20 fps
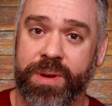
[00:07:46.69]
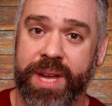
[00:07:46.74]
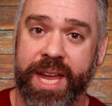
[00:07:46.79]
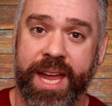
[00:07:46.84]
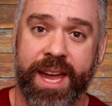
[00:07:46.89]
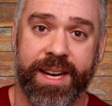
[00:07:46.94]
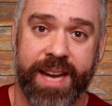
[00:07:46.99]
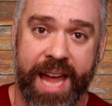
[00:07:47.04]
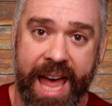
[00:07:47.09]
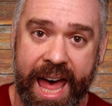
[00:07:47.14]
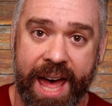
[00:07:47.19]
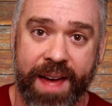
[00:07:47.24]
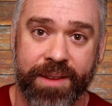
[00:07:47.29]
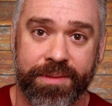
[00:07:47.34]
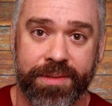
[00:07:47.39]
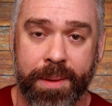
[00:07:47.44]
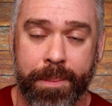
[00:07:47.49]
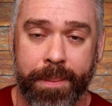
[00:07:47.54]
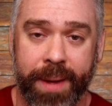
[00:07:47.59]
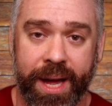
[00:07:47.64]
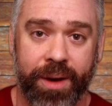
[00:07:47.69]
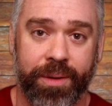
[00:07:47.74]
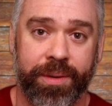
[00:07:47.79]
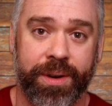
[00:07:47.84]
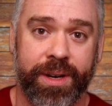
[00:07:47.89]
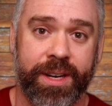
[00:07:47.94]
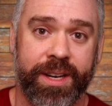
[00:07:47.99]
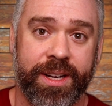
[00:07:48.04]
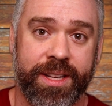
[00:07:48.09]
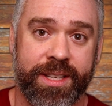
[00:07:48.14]
can't have a
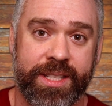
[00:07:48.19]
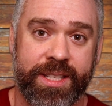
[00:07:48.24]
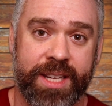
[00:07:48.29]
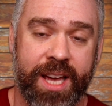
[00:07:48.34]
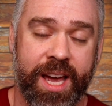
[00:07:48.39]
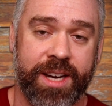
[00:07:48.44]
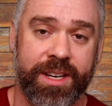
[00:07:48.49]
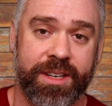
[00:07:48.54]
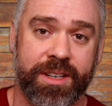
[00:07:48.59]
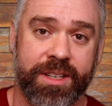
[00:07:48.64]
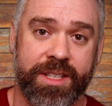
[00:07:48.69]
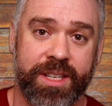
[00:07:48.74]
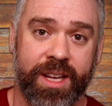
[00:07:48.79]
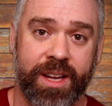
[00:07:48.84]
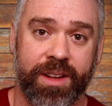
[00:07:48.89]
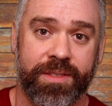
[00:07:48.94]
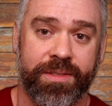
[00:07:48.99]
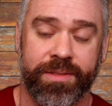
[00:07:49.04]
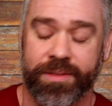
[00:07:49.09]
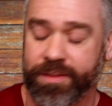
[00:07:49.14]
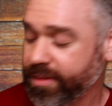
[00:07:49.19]
mountain inside yourself.